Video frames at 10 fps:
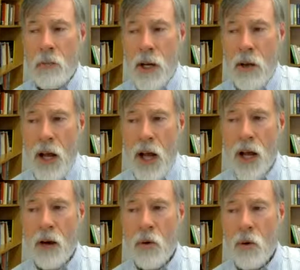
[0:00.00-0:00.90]
about
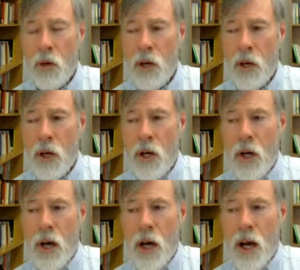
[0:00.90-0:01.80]
how
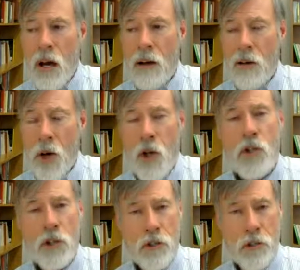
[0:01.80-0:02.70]

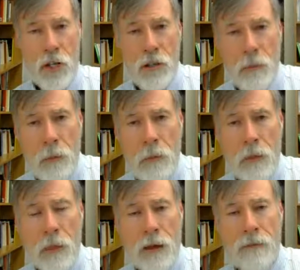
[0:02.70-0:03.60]
urgency
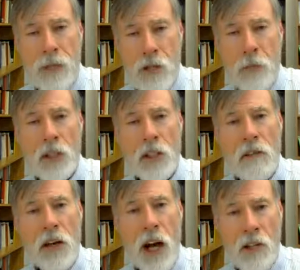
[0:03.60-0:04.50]
and visibility
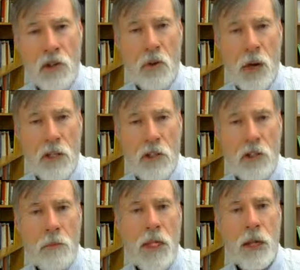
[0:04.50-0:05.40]
of consequences,
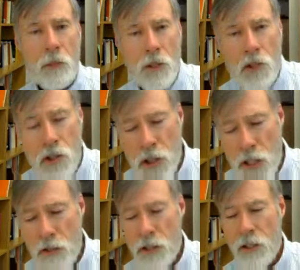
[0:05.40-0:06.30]
being able to
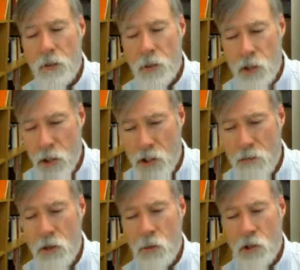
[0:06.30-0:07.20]
see that the results
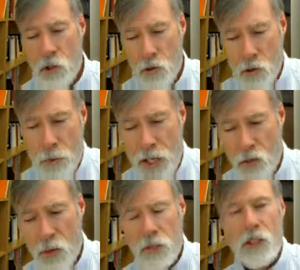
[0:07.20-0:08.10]
of your research will make a
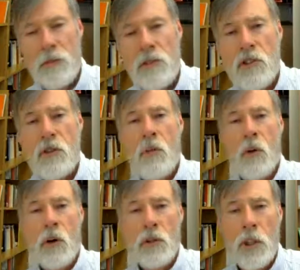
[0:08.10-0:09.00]
real difference in the world,